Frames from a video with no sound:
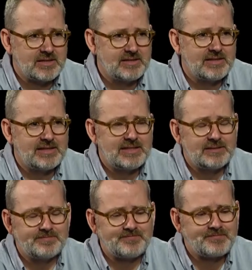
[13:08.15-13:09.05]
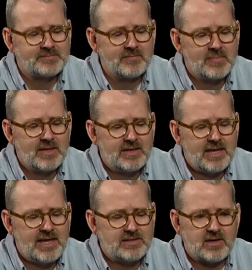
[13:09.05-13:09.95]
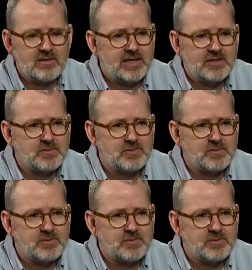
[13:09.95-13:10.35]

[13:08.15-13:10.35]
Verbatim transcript: Um, exactly. Um, and Darlene's